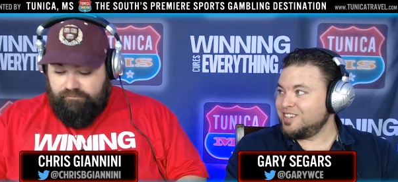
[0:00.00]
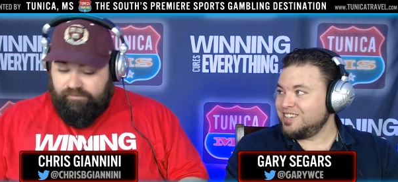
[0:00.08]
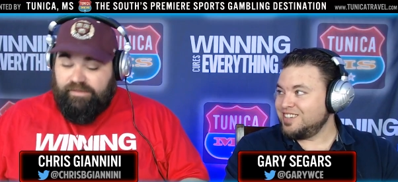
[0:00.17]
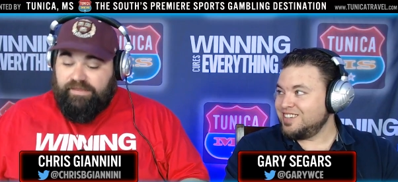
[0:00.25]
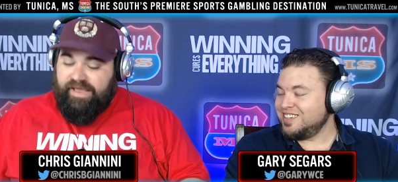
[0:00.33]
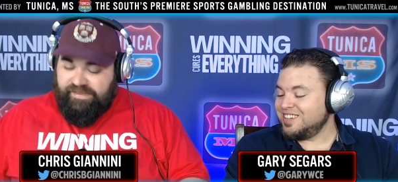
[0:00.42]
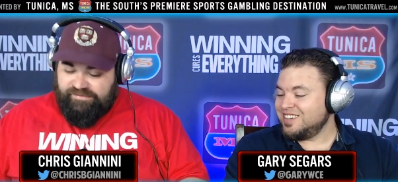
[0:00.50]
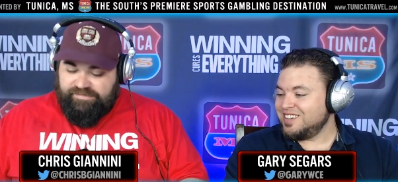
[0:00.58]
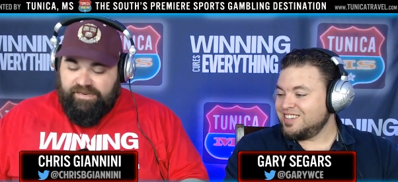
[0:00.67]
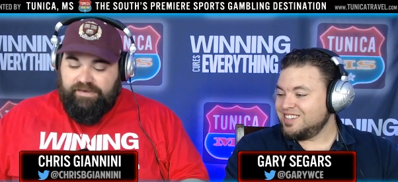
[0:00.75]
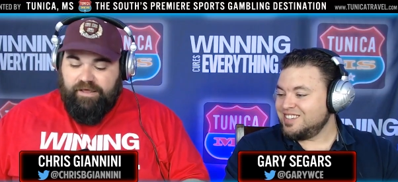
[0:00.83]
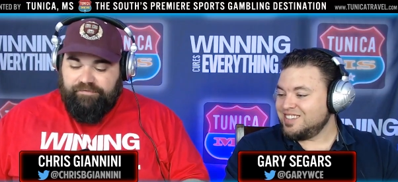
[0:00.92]
Speaker 1: Yes.
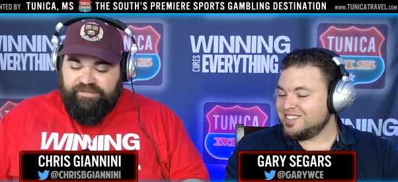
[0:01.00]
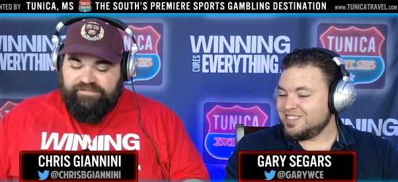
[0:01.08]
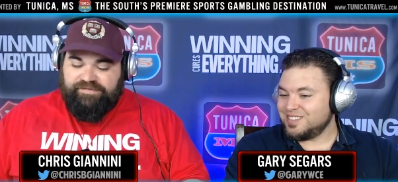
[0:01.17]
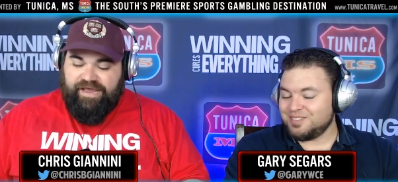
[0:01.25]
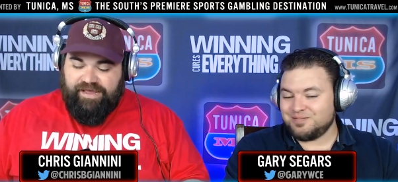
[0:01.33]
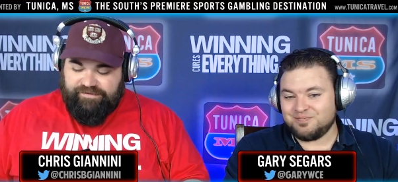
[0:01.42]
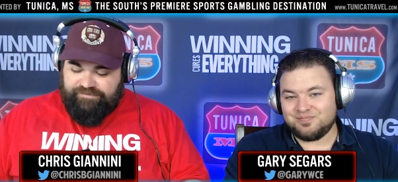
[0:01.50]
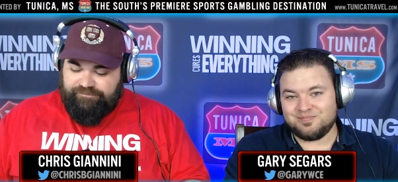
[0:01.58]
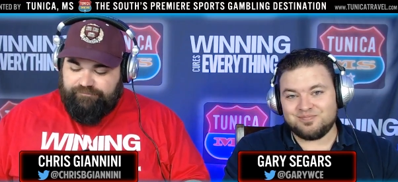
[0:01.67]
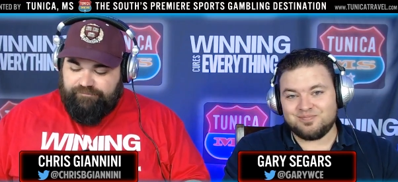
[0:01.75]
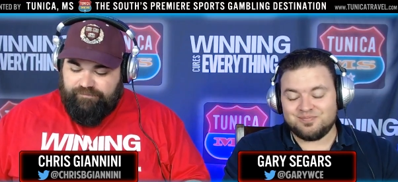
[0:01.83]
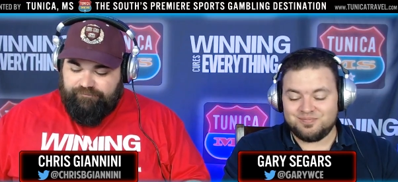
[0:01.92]
Now, this guy is.
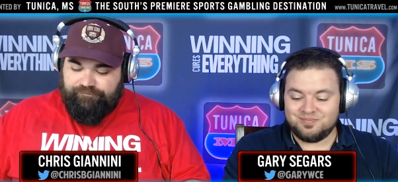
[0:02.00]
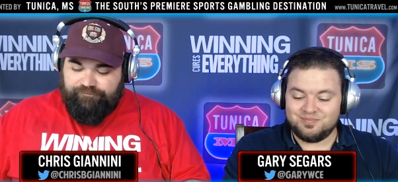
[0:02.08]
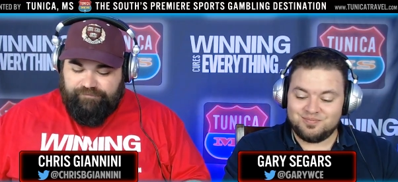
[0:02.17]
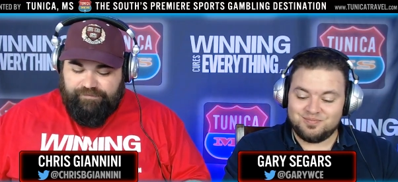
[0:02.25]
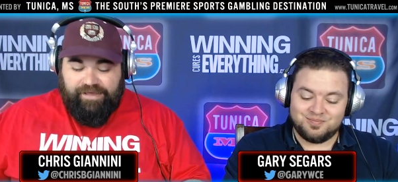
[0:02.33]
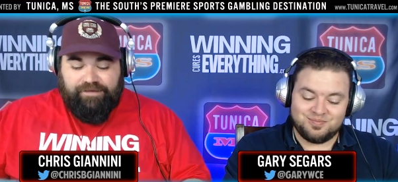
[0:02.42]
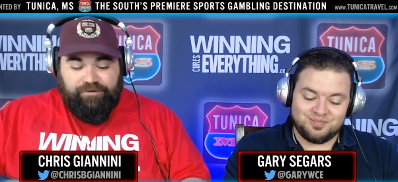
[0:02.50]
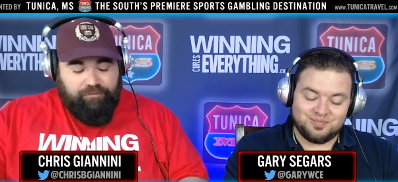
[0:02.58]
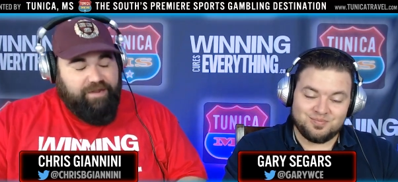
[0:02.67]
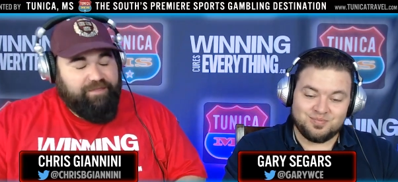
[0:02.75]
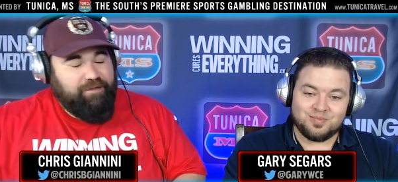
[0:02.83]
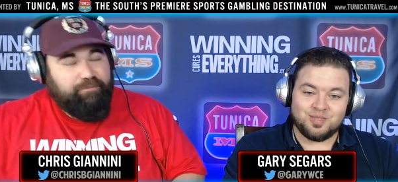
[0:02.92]
Yeah, you're
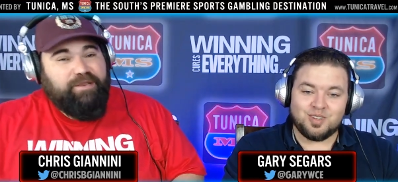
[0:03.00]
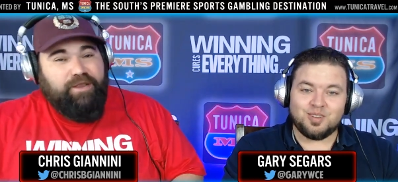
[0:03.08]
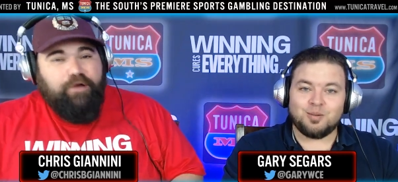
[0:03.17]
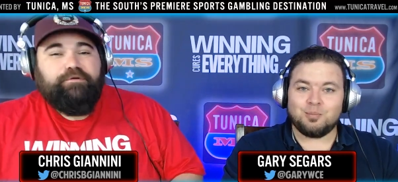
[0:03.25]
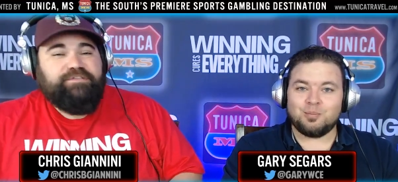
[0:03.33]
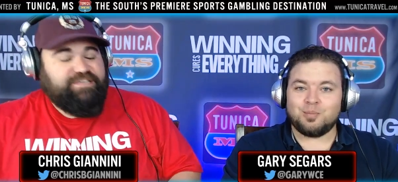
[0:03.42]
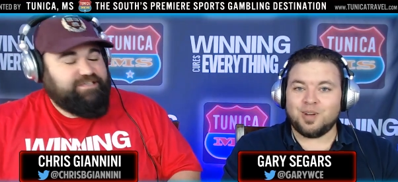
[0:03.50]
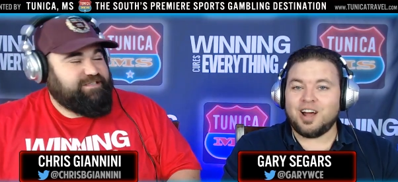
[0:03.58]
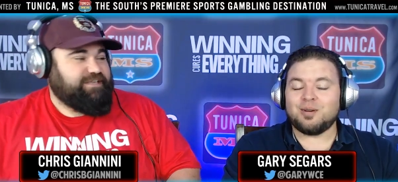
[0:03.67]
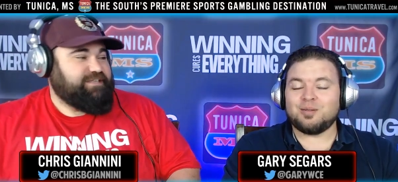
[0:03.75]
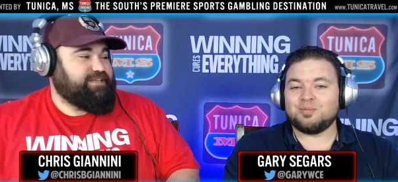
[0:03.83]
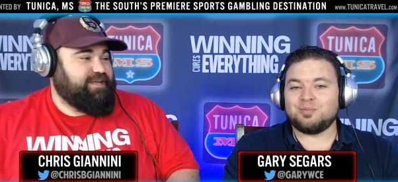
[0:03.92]
right. They'd be an
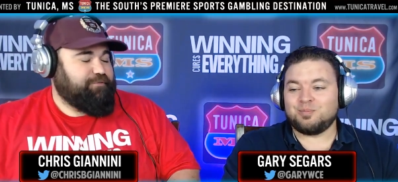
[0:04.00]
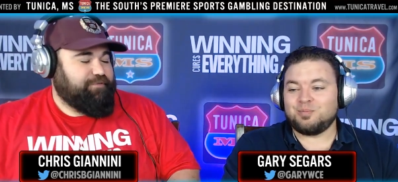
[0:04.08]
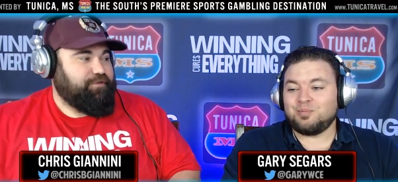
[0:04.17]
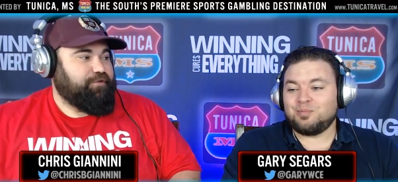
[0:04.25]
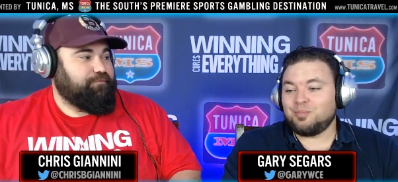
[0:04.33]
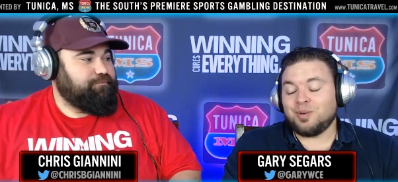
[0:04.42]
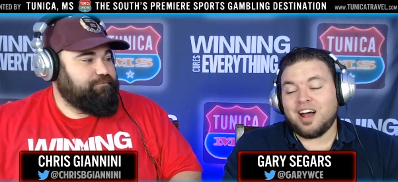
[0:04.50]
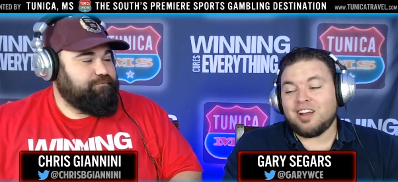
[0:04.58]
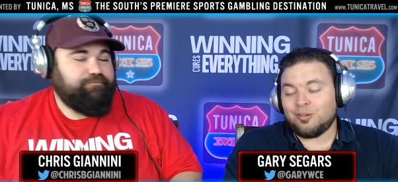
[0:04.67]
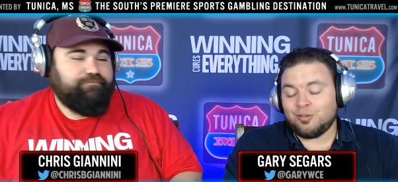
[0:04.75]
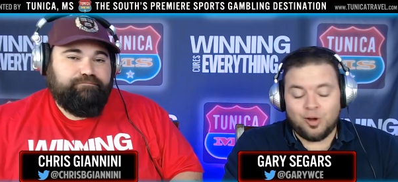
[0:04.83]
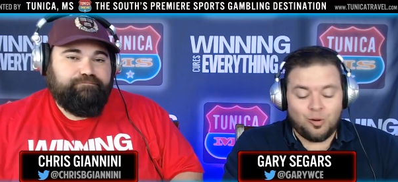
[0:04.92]
Speaker 2: 0-16 team with you. But I
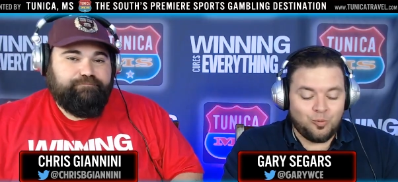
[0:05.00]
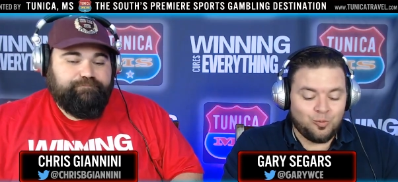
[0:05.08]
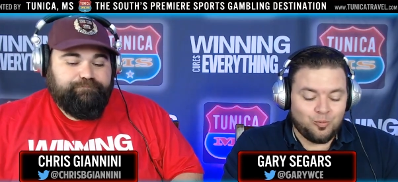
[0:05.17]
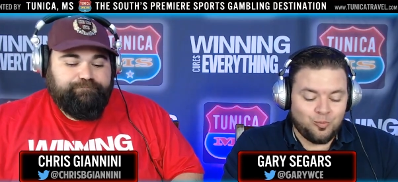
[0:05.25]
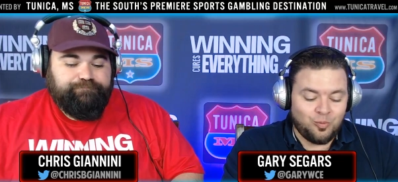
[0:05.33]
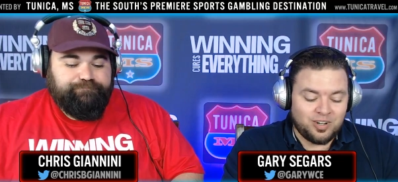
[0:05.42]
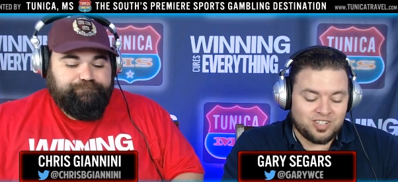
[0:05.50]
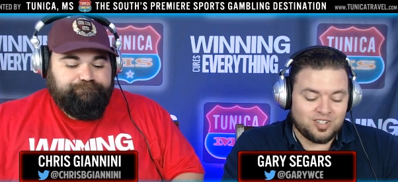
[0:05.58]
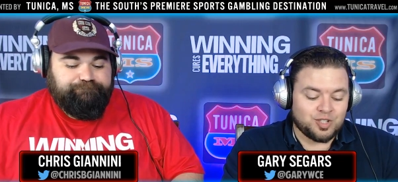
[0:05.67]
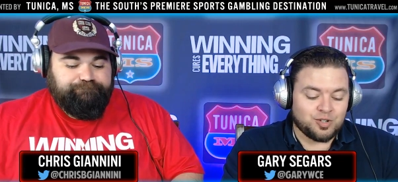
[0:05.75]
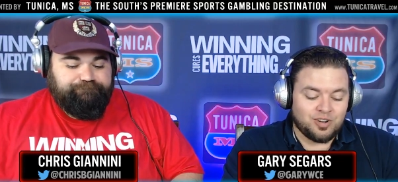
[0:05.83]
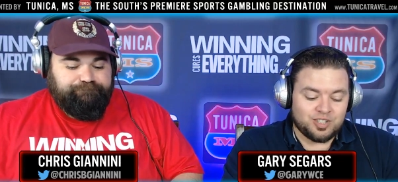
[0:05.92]
don't know what to
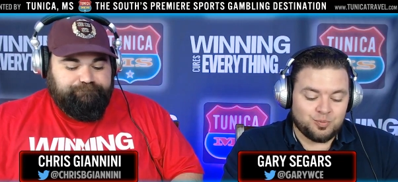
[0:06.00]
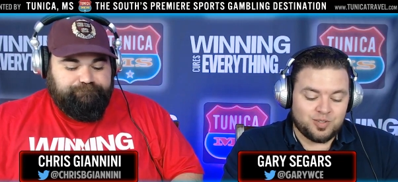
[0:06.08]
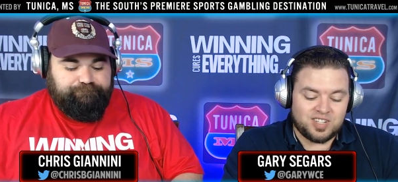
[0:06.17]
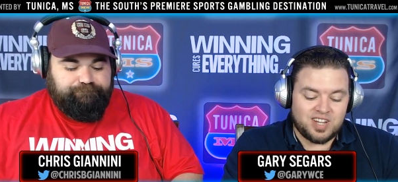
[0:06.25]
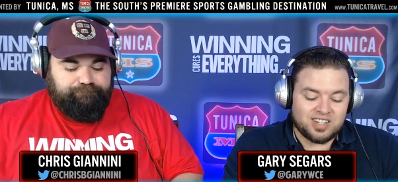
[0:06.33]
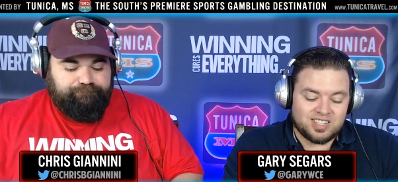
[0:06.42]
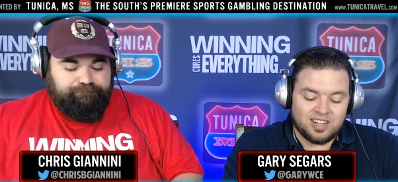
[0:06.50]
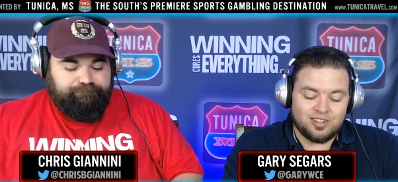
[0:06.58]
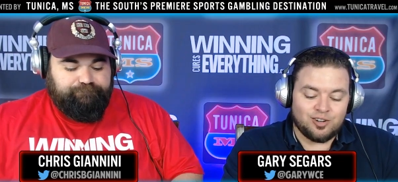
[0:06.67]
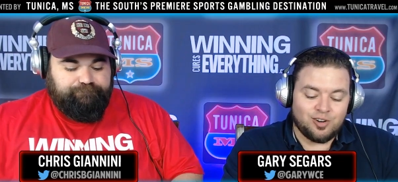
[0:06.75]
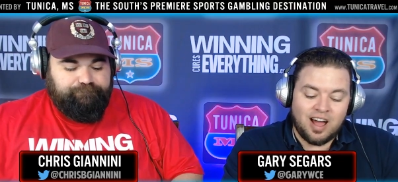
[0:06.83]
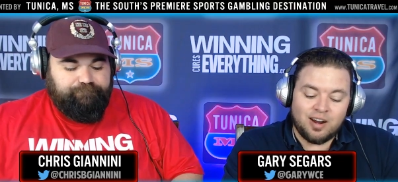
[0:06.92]
trust with Zach
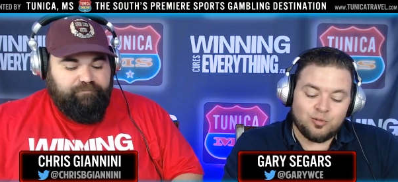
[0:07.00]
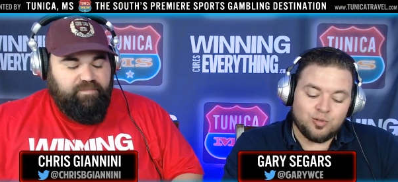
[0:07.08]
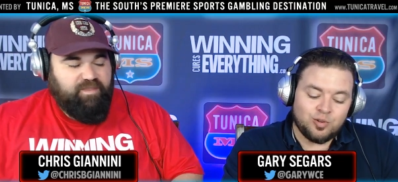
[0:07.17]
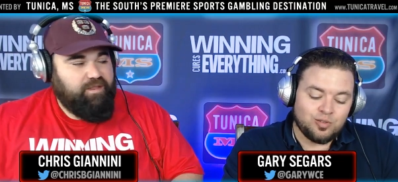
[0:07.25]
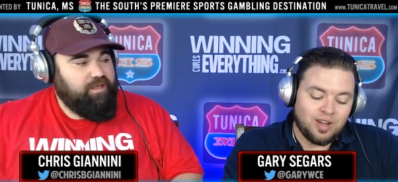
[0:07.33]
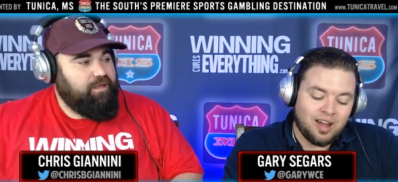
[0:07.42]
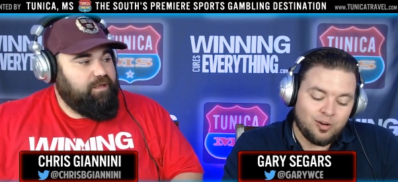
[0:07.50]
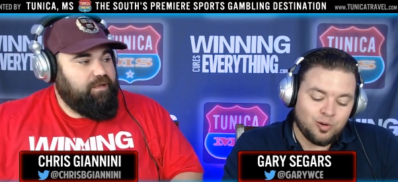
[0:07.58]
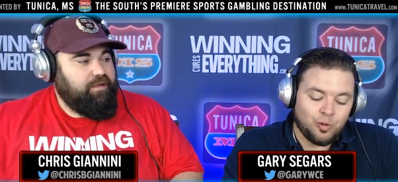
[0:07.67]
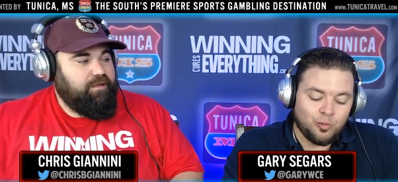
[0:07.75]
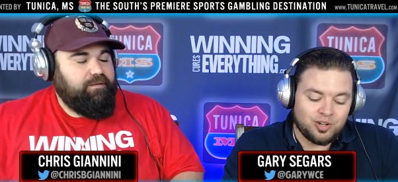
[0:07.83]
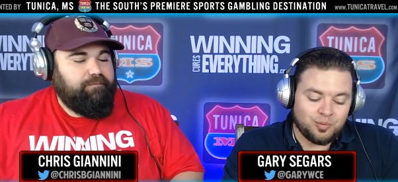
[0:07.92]
Taylor. I don't
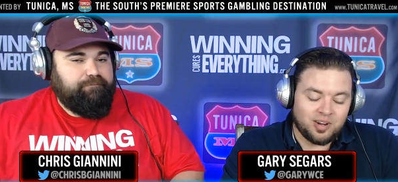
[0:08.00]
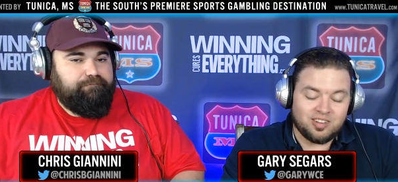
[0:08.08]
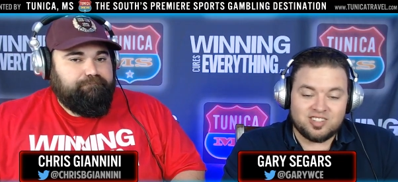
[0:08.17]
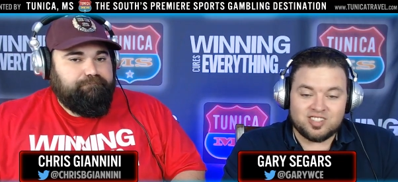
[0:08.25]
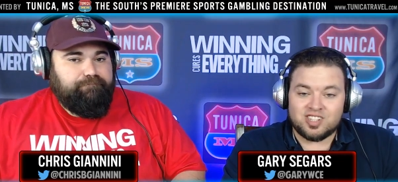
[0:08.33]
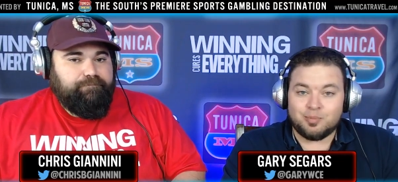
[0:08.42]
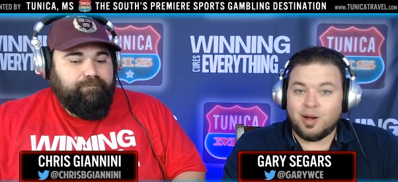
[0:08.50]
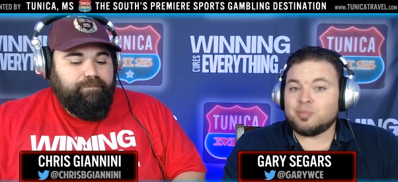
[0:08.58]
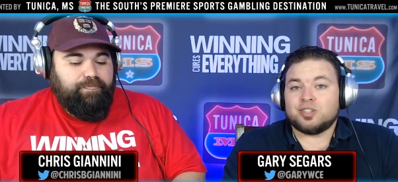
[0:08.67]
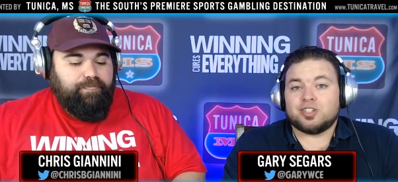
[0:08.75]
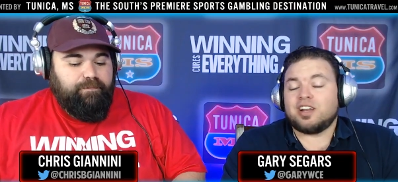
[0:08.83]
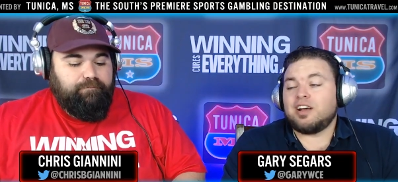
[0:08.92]
know what to make of this team. I'm just going to